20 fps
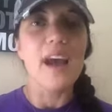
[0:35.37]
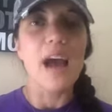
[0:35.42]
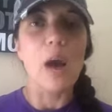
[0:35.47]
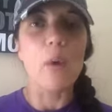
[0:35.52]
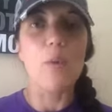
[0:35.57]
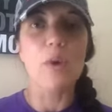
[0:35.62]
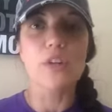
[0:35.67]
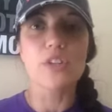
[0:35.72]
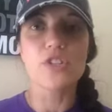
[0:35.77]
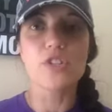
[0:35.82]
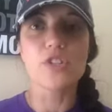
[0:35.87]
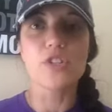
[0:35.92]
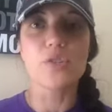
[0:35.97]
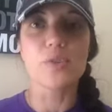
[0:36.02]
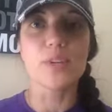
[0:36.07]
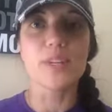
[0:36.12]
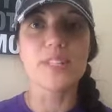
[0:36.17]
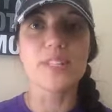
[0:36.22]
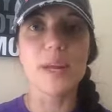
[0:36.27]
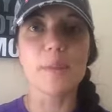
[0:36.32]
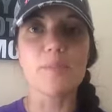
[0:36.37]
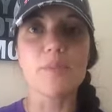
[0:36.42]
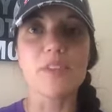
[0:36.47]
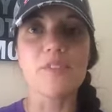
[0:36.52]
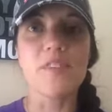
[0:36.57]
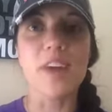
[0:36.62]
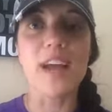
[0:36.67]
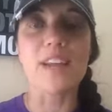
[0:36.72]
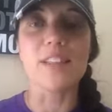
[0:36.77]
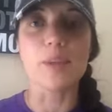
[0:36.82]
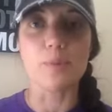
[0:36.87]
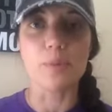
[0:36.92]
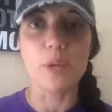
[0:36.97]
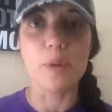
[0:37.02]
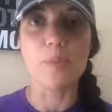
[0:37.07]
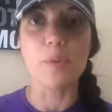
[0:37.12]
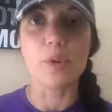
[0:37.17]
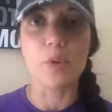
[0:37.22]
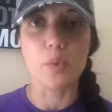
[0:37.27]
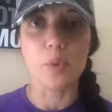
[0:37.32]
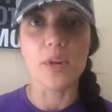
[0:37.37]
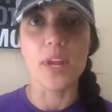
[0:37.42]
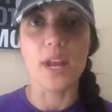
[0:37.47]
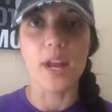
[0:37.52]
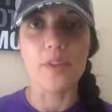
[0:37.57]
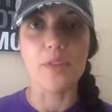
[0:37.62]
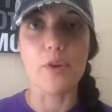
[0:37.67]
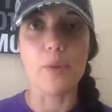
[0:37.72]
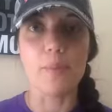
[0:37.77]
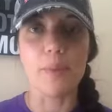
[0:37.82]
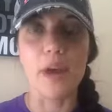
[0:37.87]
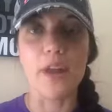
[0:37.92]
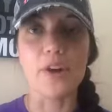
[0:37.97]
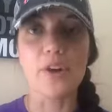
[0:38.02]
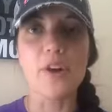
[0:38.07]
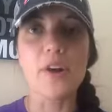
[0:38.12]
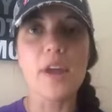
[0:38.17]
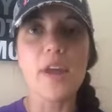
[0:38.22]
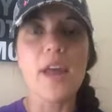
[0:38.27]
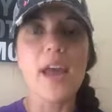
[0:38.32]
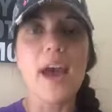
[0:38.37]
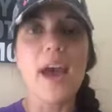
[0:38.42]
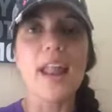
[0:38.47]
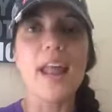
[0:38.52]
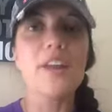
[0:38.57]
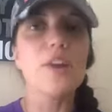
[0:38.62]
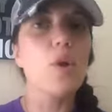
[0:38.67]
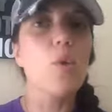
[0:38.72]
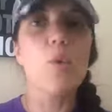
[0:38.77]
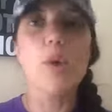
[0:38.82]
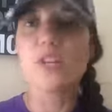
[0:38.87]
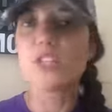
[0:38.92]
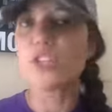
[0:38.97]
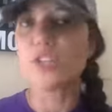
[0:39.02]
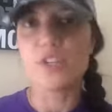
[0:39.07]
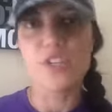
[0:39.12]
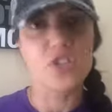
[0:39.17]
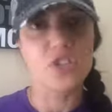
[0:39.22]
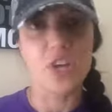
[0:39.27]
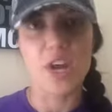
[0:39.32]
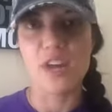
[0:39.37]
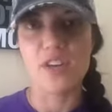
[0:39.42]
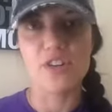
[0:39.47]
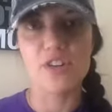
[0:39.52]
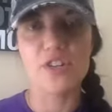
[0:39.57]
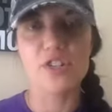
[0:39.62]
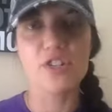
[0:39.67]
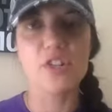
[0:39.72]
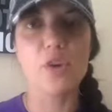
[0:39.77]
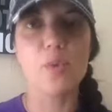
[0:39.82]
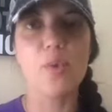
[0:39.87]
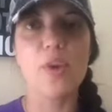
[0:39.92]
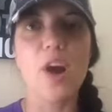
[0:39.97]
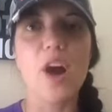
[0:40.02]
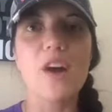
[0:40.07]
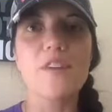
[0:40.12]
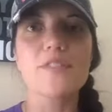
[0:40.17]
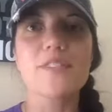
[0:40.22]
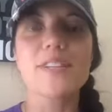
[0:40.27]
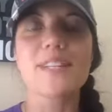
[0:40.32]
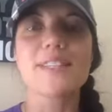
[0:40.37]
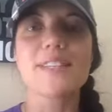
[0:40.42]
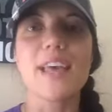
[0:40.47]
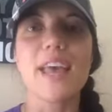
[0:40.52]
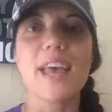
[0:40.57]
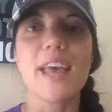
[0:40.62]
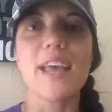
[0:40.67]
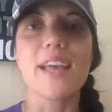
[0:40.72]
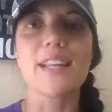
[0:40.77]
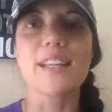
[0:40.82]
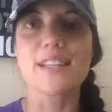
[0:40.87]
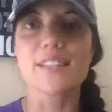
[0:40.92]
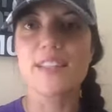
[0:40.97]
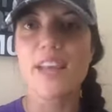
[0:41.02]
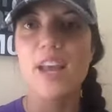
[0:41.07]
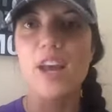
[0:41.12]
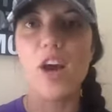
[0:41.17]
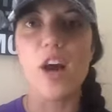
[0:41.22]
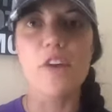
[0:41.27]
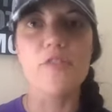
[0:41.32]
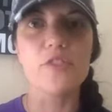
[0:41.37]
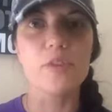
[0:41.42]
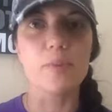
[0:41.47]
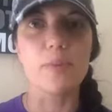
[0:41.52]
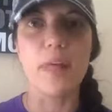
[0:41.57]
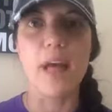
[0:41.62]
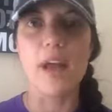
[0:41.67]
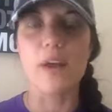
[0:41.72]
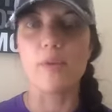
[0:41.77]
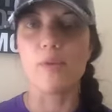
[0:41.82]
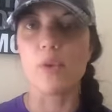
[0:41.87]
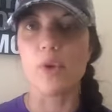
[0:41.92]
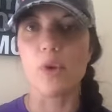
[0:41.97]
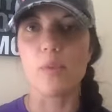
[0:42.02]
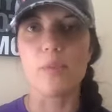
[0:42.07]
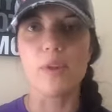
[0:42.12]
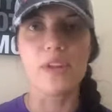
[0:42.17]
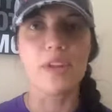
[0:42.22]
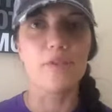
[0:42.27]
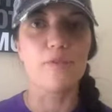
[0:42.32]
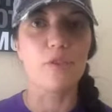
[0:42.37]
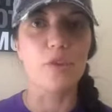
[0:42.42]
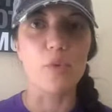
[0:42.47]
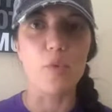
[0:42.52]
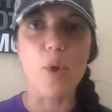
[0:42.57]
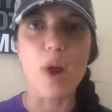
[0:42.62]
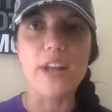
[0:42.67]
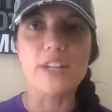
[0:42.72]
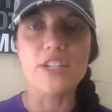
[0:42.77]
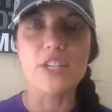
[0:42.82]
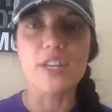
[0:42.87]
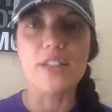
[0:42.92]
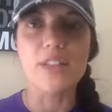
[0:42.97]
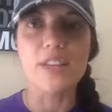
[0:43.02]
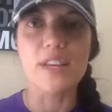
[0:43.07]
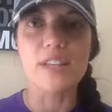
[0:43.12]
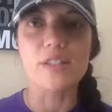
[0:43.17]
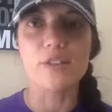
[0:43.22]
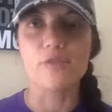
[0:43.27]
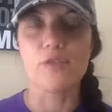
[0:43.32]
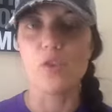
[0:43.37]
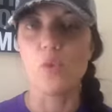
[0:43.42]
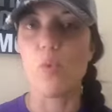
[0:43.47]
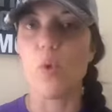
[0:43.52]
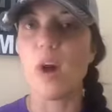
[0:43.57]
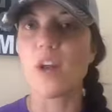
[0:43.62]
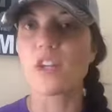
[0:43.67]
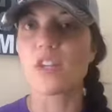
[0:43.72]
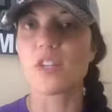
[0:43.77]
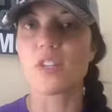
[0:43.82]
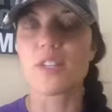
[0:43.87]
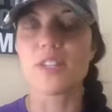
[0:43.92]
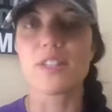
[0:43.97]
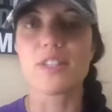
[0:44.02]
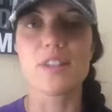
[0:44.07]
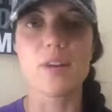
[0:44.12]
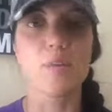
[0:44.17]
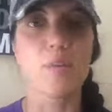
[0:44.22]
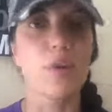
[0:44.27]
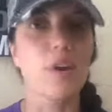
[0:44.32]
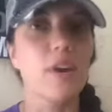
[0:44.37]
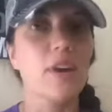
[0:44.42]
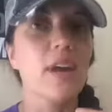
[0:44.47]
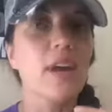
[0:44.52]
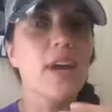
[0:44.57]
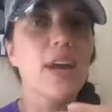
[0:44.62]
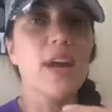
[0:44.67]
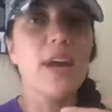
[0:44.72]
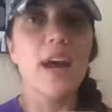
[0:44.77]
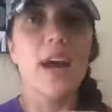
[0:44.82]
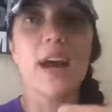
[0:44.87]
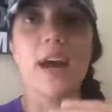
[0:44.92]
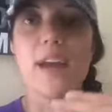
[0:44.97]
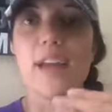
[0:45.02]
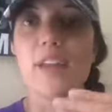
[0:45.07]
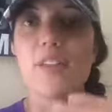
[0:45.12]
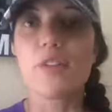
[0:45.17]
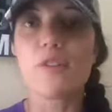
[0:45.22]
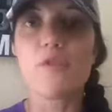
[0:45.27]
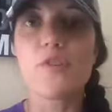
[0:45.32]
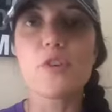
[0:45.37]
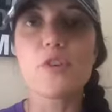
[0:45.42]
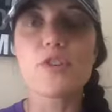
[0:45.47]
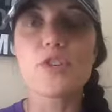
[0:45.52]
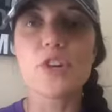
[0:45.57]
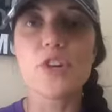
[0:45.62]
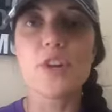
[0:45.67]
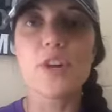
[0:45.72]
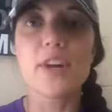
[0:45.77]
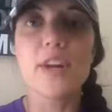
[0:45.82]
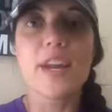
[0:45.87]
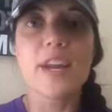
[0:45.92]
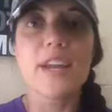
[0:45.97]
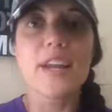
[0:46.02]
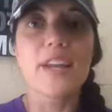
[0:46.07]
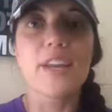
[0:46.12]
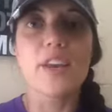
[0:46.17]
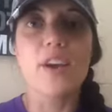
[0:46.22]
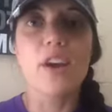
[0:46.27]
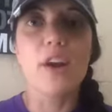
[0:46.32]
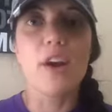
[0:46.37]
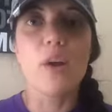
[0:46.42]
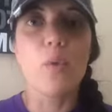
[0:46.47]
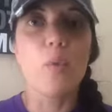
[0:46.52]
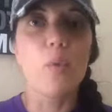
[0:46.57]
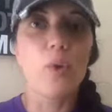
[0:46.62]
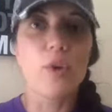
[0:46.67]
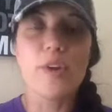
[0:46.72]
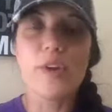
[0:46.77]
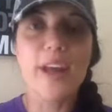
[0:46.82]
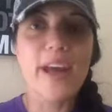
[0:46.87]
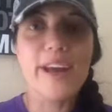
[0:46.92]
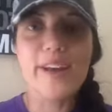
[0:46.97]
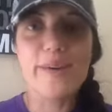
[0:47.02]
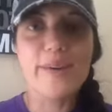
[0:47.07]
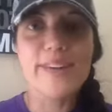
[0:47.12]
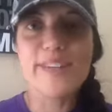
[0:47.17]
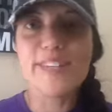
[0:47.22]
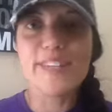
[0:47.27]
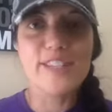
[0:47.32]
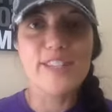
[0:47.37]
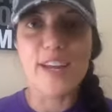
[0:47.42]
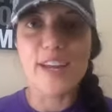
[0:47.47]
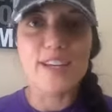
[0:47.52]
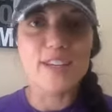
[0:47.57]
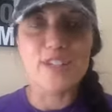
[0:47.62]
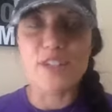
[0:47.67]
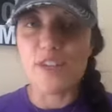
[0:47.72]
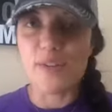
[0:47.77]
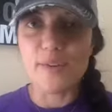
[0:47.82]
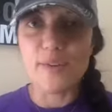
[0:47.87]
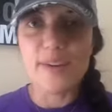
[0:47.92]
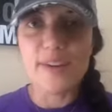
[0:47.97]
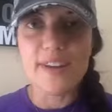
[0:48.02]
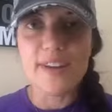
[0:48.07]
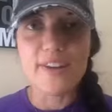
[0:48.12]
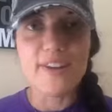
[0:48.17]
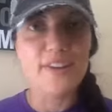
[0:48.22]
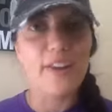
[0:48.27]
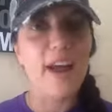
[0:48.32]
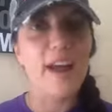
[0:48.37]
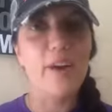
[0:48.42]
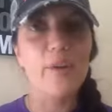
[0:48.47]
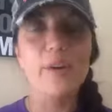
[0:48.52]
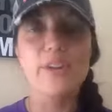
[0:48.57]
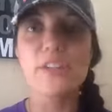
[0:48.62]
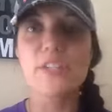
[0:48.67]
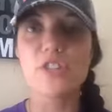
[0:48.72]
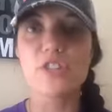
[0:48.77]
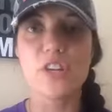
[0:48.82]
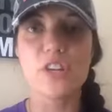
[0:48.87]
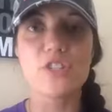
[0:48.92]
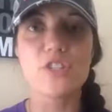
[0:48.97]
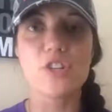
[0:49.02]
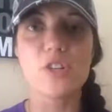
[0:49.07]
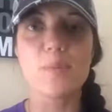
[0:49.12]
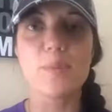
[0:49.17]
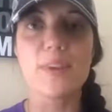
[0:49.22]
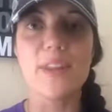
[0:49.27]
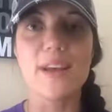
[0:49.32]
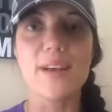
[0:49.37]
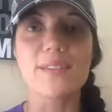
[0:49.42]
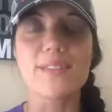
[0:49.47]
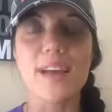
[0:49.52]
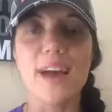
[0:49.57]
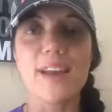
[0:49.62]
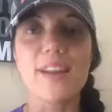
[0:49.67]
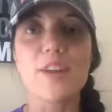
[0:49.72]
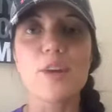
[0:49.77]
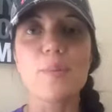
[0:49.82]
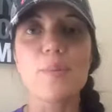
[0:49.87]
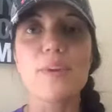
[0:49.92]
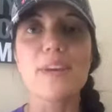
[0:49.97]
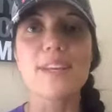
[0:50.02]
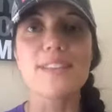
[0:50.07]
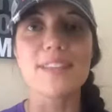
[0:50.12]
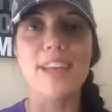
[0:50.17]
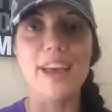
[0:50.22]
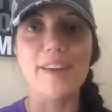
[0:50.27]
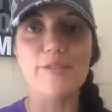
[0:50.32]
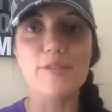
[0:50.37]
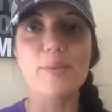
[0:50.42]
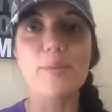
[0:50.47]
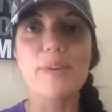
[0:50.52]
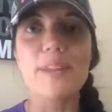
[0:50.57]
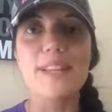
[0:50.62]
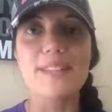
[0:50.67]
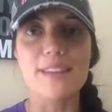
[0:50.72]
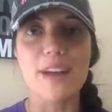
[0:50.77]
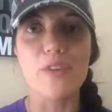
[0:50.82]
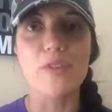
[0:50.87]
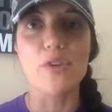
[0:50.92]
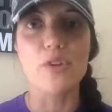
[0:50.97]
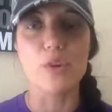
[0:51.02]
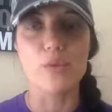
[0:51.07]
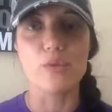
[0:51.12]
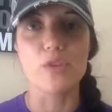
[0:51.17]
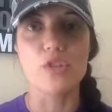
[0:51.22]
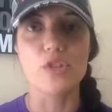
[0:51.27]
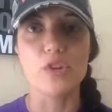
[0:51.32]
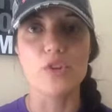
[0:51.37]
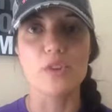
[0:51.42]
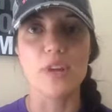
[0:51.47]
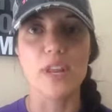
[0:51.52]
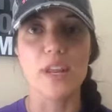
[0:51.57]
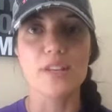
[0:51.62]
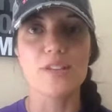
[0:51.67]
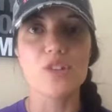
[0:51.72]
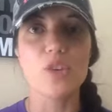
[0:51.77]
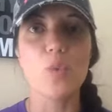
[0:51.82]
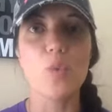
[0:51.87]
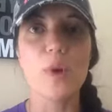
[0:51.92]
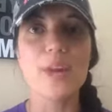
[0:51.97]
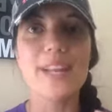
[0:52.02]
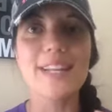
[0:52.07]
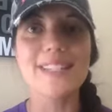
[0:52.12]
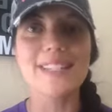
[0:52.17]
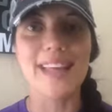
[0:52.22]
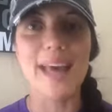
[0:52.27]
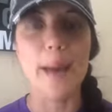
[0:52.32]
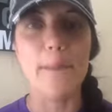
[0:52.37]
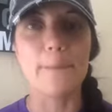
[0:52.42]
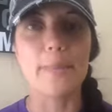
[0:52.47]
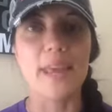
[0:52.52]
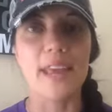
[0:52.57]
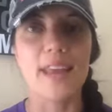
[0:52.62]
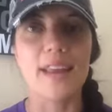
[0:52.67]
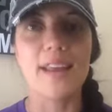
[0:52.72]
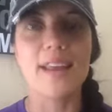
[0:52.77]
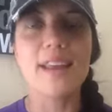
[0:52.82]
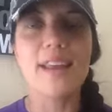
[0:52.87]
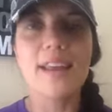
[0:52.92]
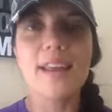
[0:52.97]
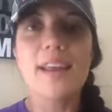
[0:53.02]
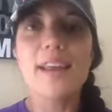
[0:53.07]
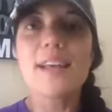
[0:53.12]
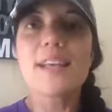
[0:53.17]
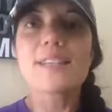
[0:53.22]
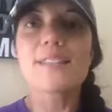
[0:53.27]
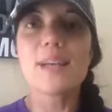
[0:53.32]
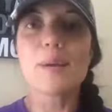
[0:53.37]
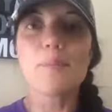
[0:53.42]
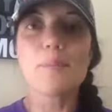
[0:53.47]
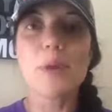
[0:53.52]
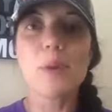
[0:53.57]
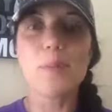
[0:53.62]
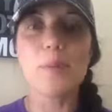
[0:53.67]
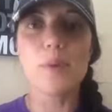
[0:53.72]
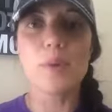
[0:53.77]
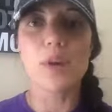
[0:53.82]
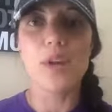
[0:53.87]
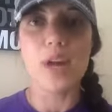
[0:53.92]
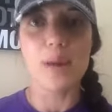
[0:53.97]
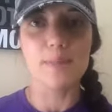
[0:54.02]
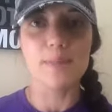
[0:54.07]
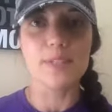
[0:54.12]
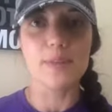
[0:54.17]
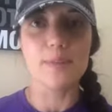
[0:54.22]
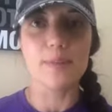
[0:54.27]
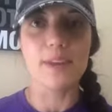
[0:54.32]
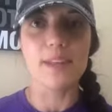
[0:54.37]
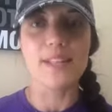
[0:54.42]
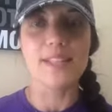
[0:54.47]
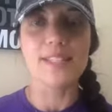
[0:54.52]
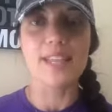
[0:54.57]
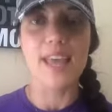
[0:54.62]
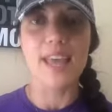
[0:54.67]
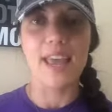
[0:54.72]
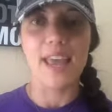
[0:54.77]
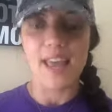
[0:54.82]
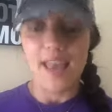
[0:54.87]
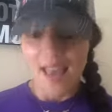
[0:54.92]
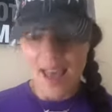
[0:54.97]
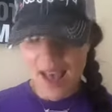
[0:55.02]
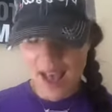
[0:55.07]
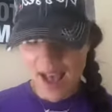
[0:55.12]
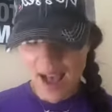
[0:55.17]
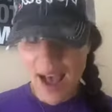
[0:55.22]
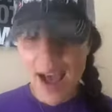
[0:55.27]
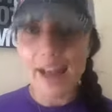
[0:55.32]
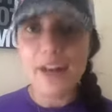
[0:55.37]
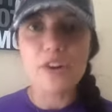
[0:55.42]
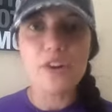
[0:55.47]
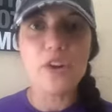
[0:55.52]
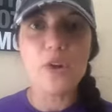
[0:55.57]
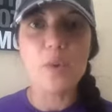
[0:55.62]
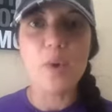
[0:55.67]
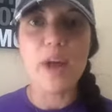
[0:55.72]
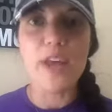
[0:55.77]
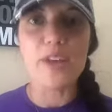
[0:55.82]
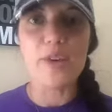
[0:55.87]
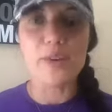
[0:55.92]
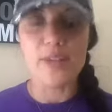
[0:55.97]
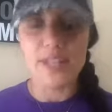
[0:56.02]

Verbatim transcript: I want you to accept the fact that people are working on their better, and I don't want you to judge. So we often say, take off the black robe. Like if you're watching this, if you watch this somewhere uh, in the future, like we're not going to judge you, and you're not going to judge anybody else on here because everybody's on their own journey. So what does that mean? Some people would come to me and say, I don't know why you